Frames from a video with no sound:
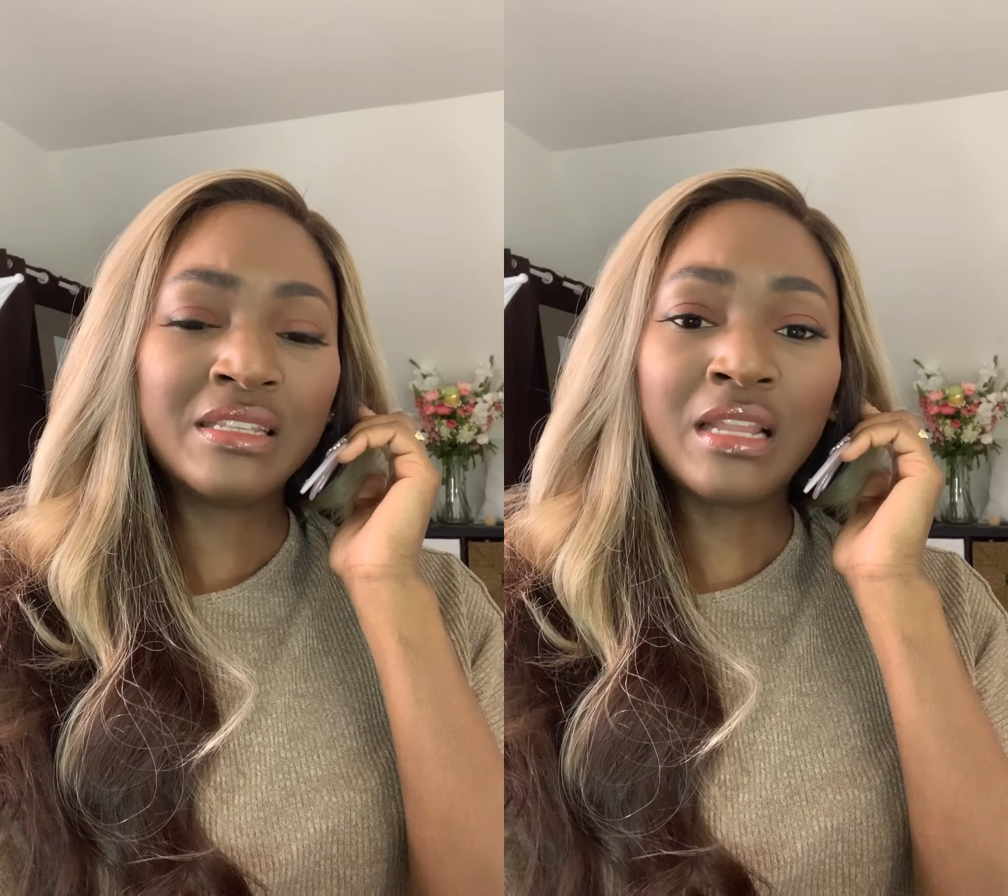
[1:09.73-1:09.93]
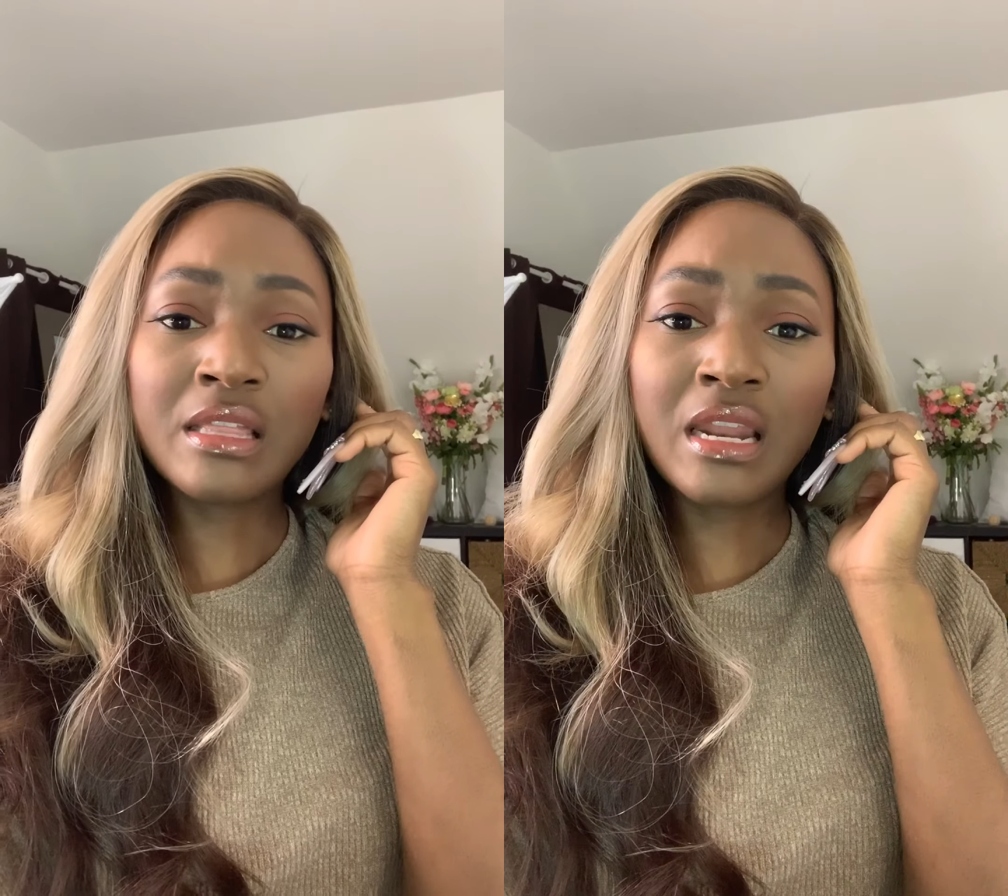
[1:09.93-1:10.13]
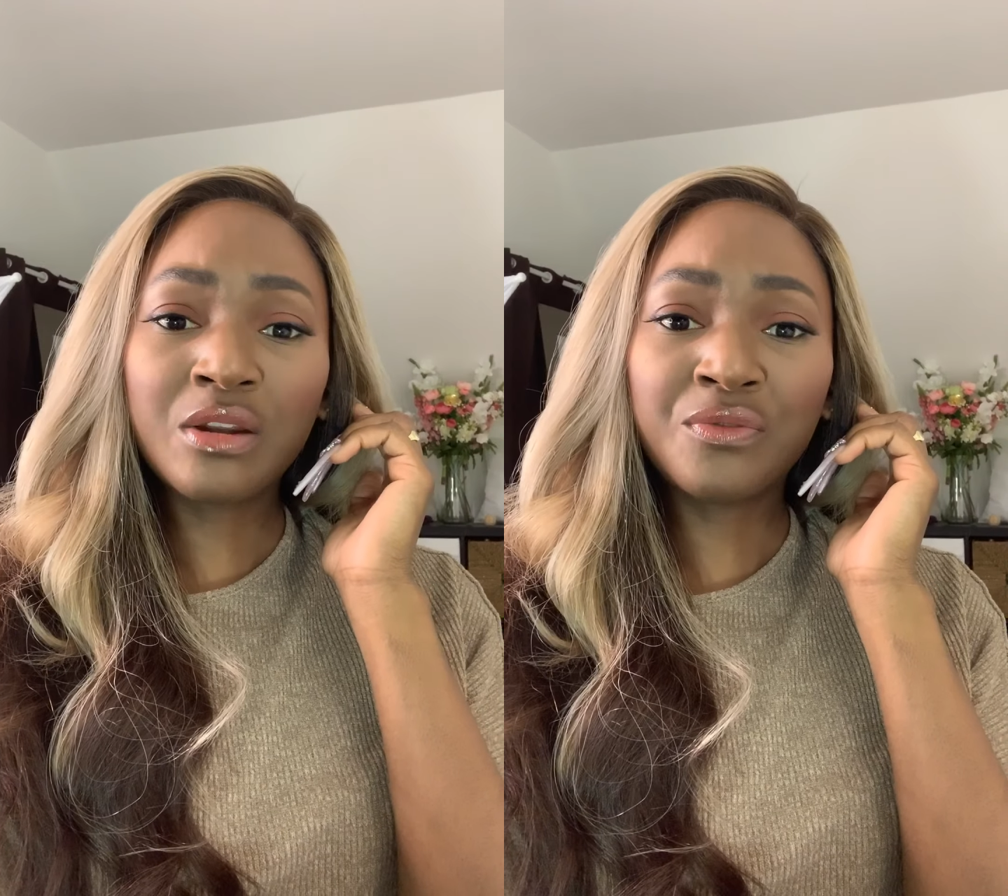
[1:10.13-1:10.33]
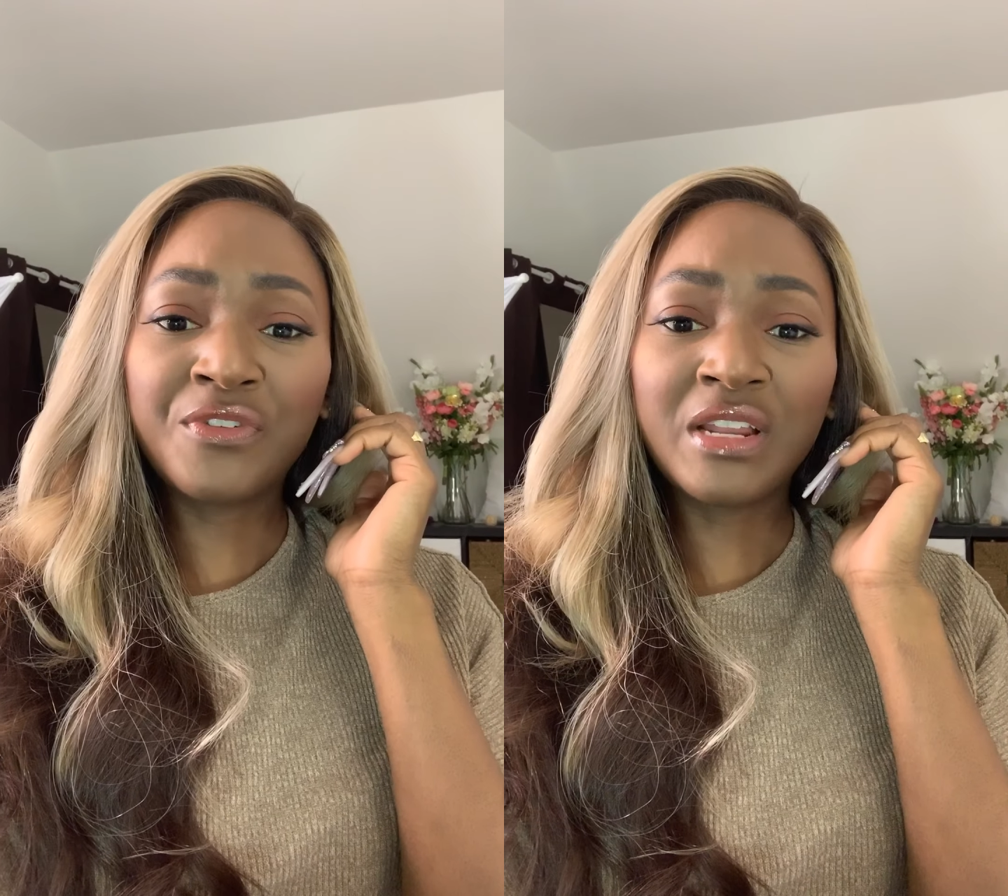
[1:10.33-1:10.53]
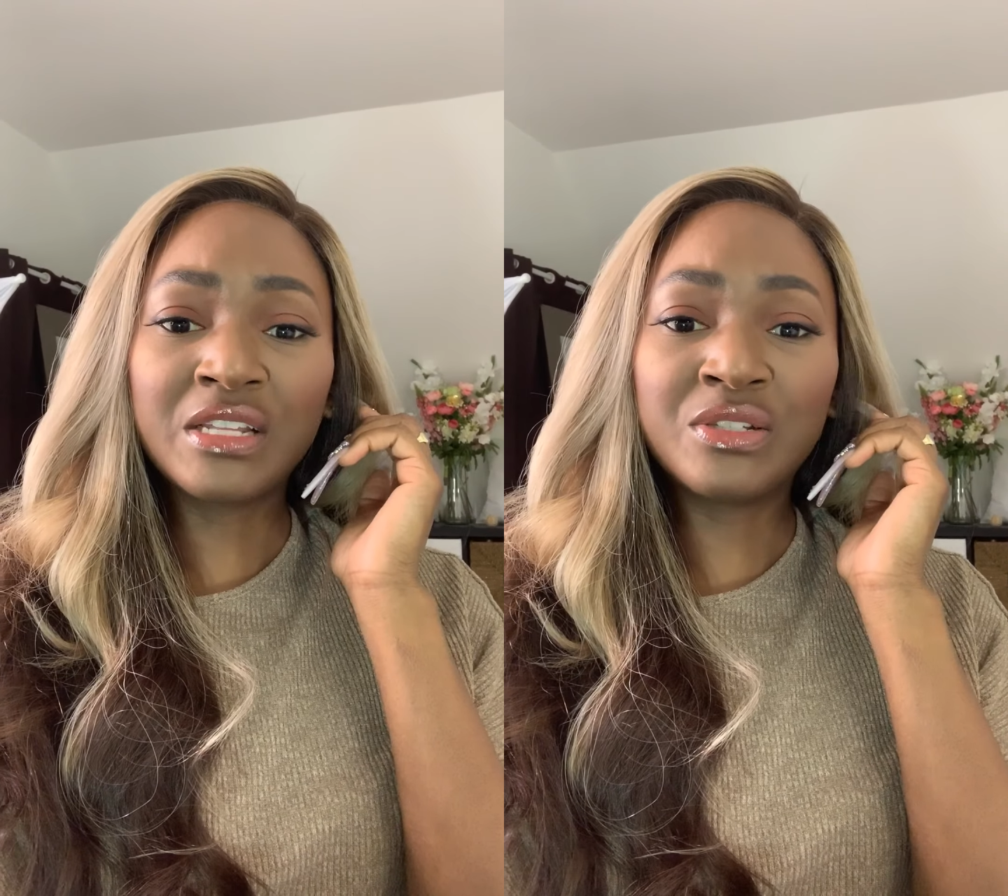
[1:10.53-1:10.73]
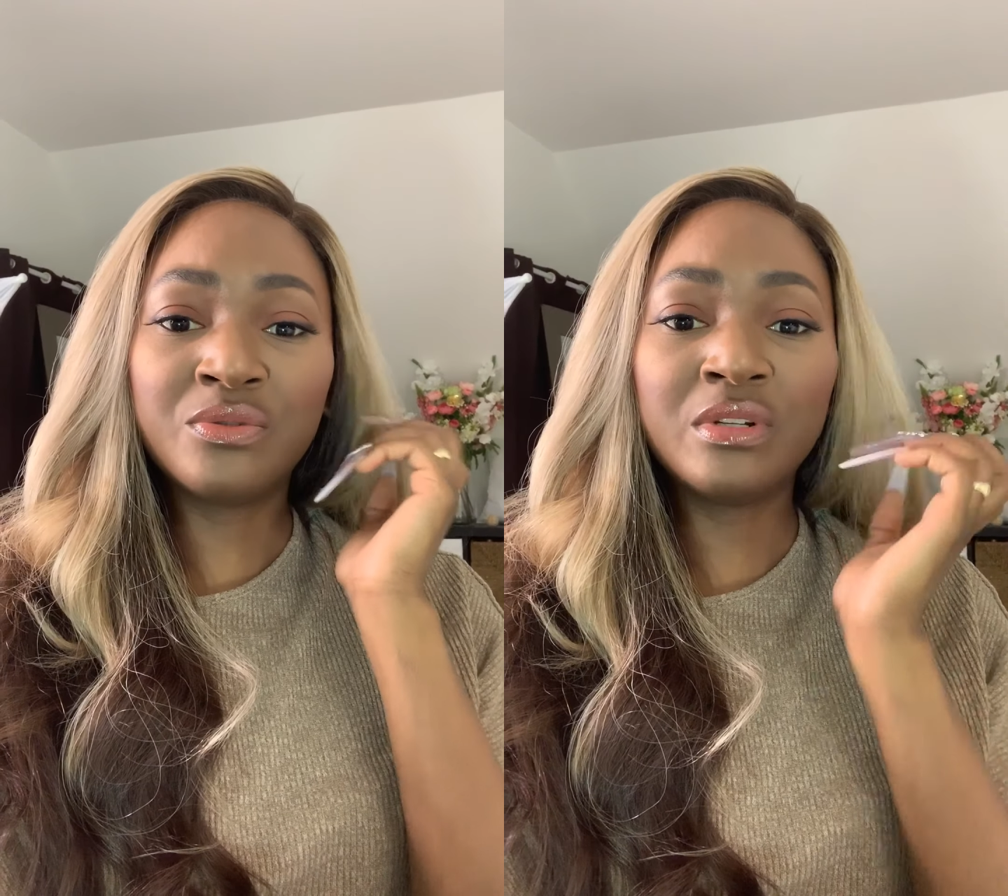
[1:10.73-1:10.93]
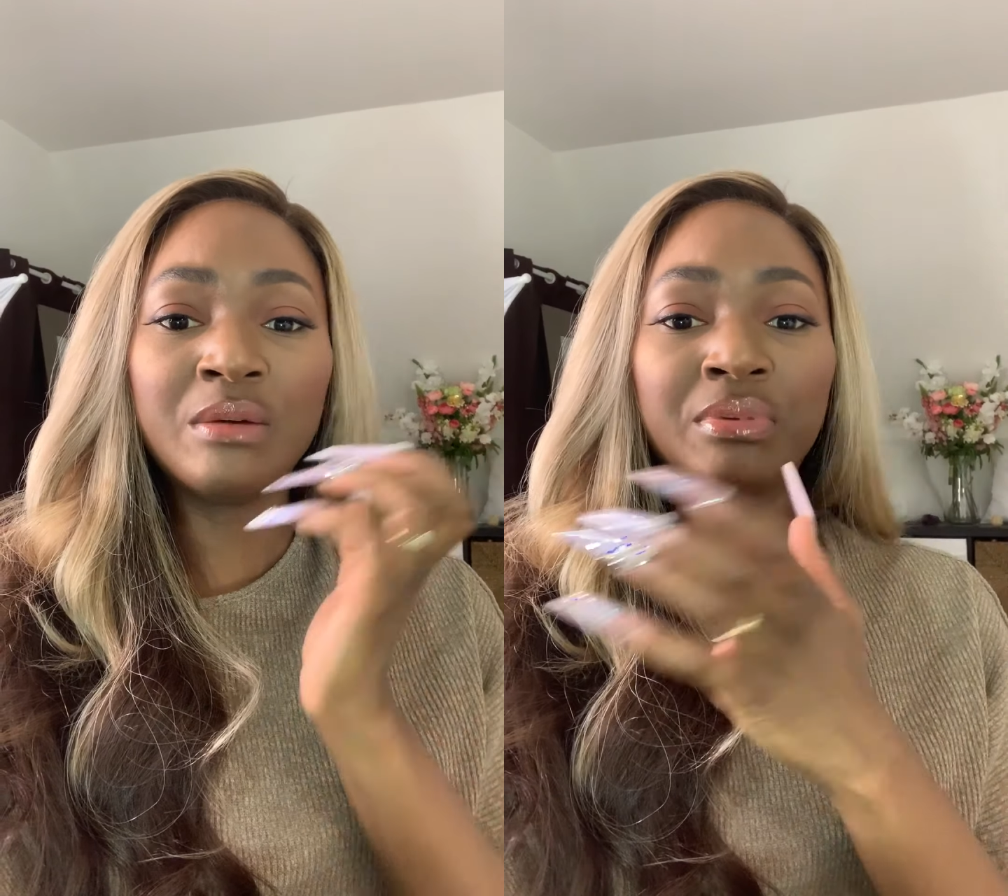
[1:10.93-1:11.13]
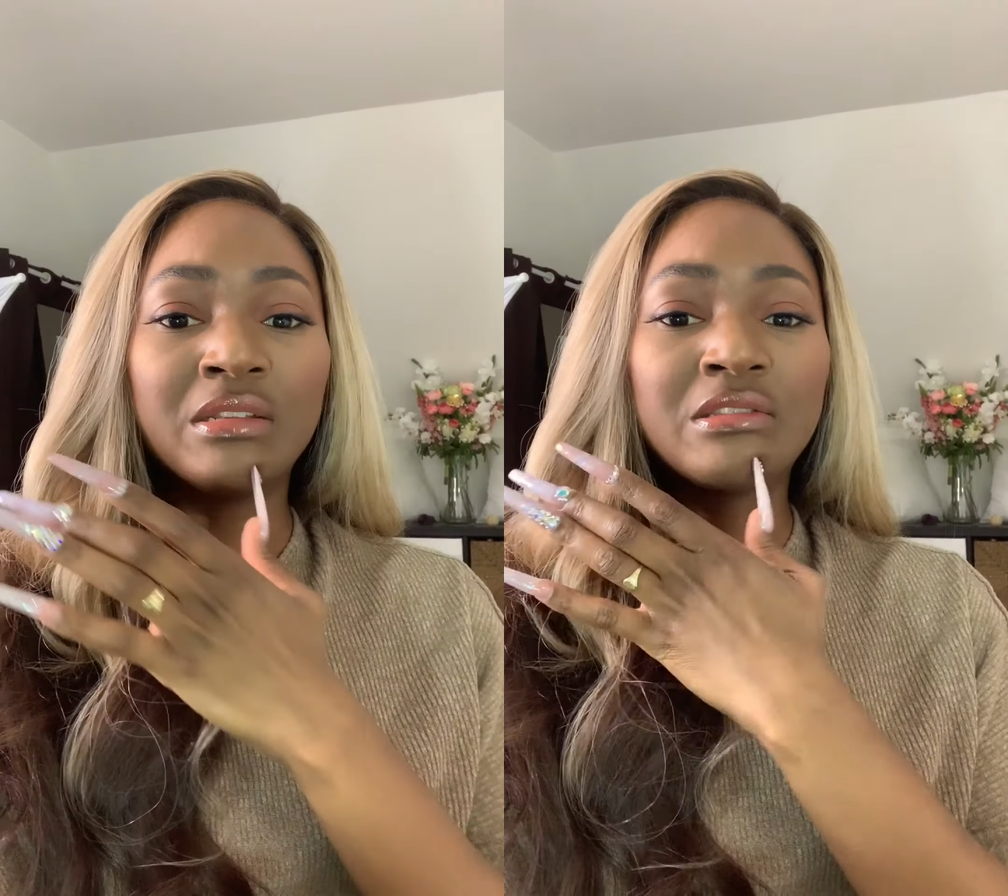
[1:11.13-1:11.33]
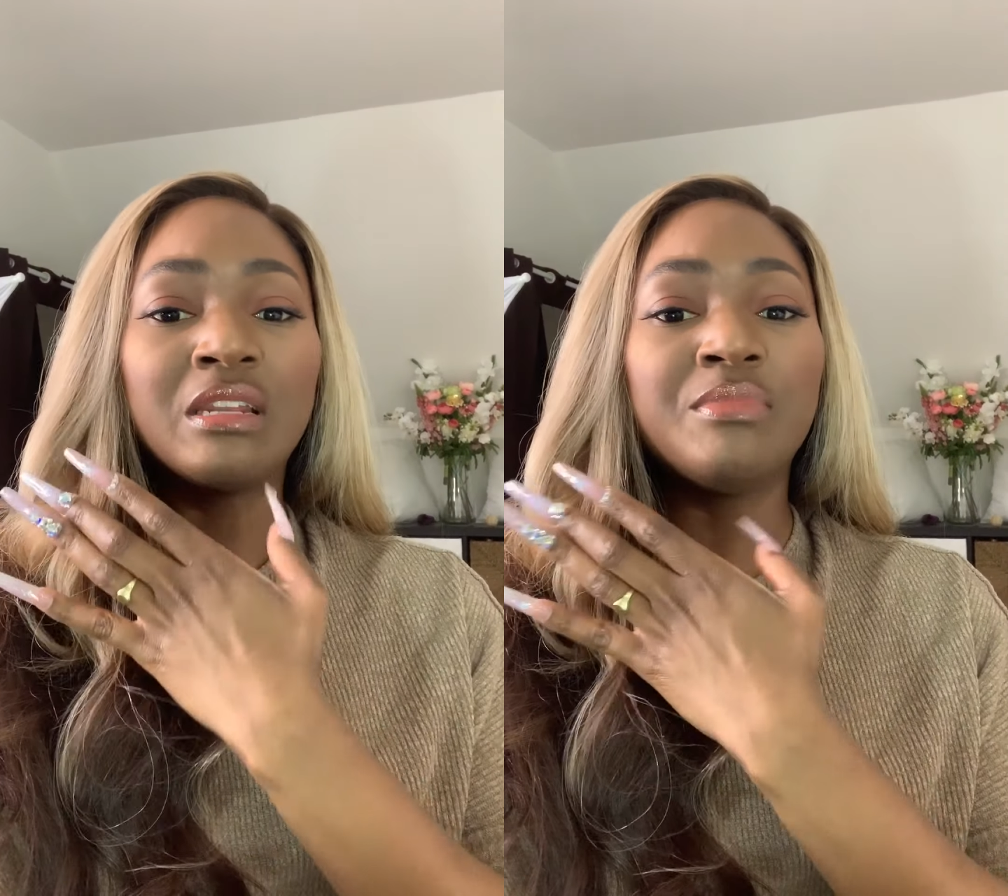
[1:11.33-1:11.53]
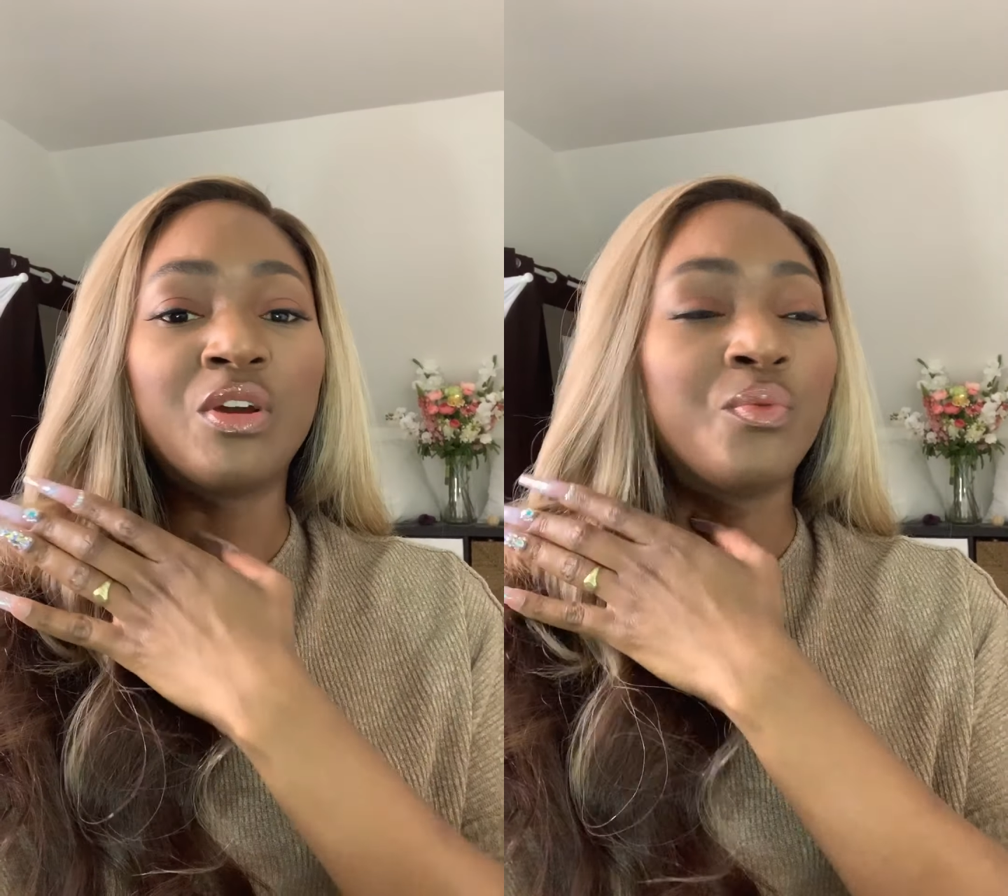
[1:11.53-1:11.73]
that I don't feel like doing it, but it's going
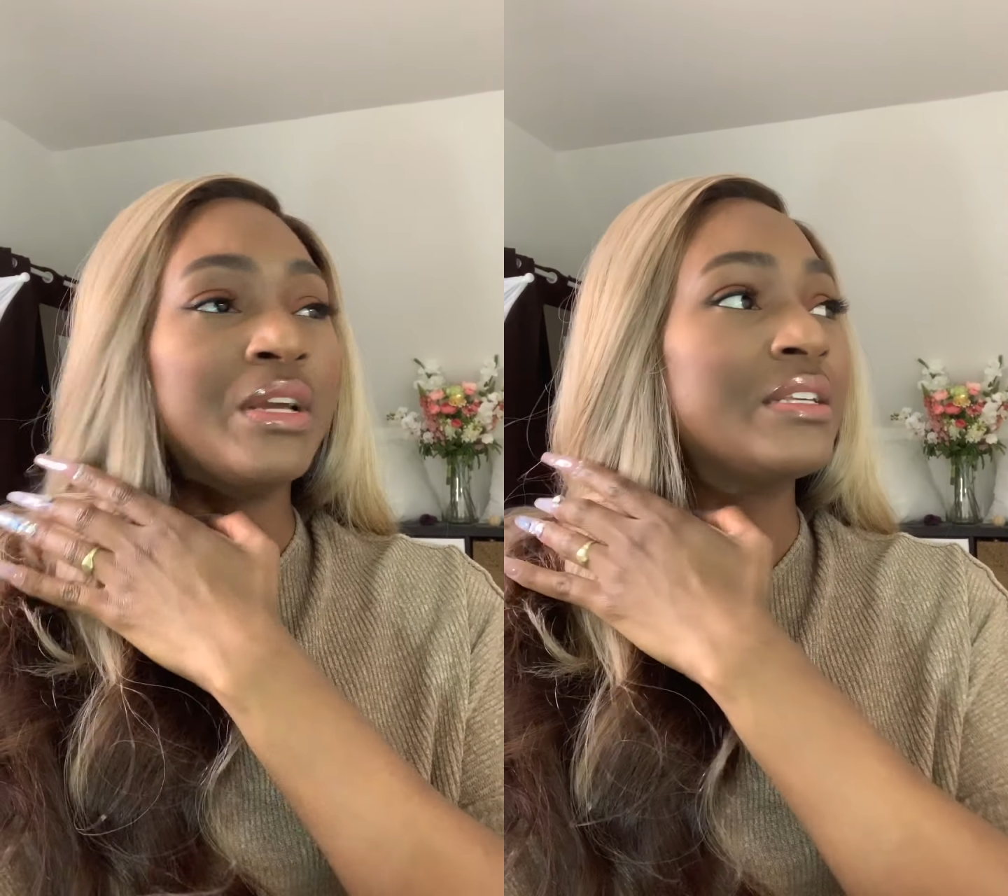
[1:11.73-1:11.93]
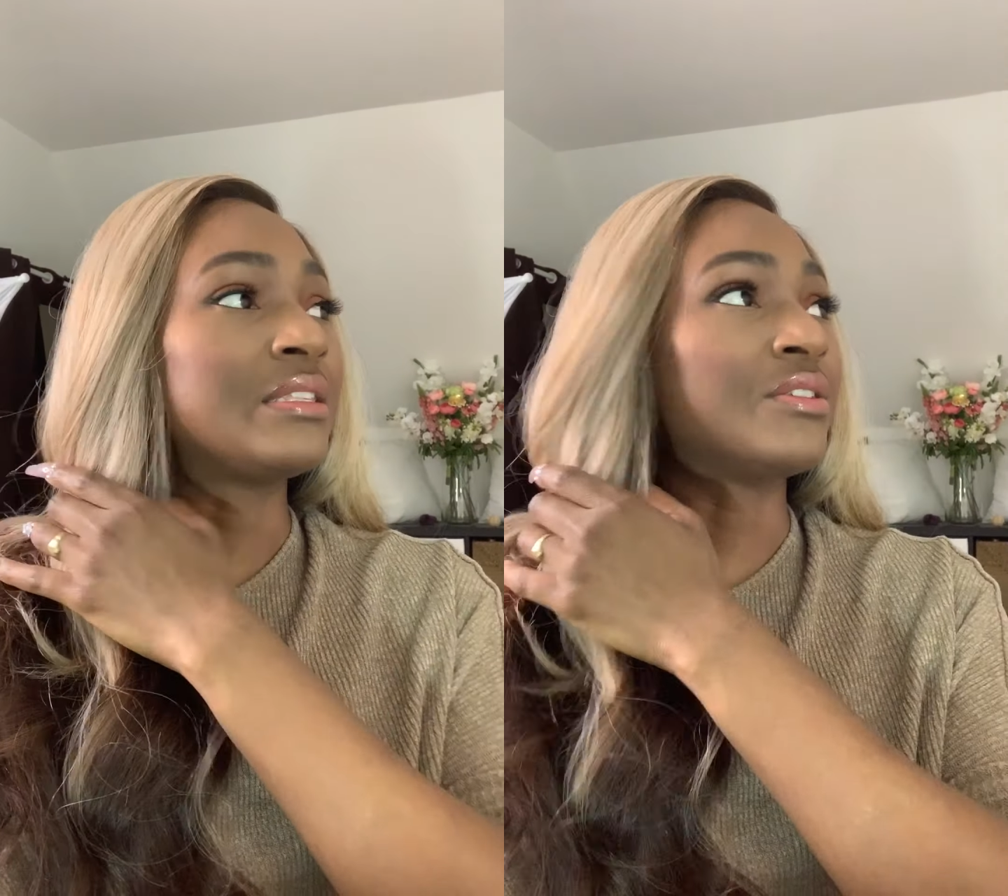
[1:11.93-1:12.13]
to be a waste.